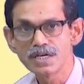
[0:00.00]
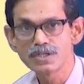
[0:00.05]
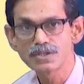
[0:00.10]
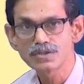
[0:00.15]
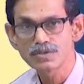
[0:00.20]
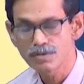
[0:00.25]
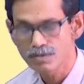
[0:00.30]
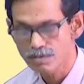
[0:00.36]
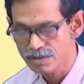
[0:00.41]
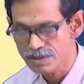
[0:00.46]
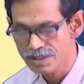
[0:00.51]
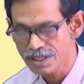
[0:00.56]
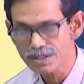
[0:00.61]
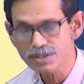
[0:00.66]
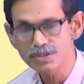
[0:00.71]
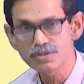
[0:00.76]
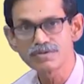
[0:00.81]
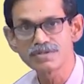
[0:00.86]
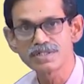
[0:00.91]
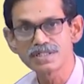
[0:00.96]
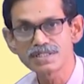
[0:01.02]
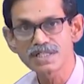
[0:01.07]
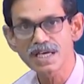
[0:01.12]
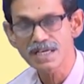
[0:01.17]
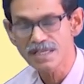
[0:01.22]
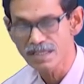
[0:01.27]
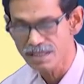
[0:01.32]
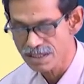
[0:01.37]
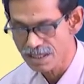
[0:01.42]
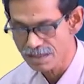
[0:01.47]
So, just to
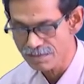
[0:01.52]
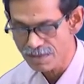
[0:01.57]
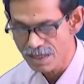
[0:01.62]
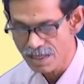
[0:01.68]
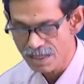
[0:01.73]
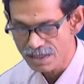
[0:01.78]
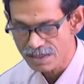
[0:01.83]
recycle them,